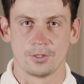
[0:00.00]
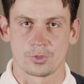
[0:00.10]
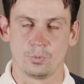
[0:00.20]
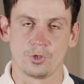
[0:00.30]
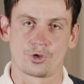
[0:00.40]

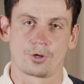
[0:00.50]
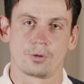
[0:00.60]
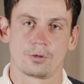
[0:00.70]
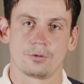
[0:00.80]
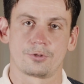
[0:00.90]
so which
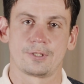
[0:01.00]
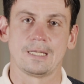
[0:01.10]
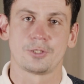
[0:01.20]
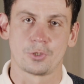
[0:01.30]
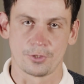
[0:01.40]

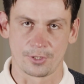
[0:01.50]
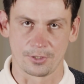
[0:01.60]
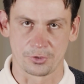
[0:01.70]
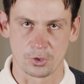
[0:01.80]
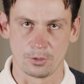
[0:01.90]
tells you as a
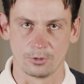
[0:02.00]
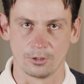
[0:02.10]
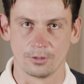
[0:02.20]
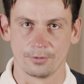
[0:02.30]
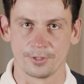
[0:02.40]

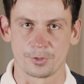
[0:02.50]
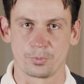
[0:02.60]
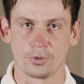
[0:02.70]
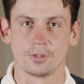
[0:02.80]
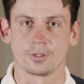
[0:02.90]
consumer, this
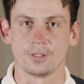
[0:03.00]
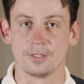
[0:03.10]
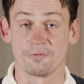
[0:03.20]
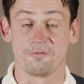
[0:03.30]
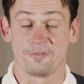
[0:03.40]
product
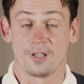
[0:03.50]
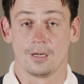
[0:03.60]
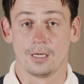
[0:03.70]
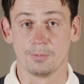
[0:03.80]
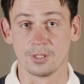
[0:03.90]
is
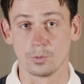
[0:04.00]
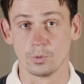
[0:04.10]
very limited.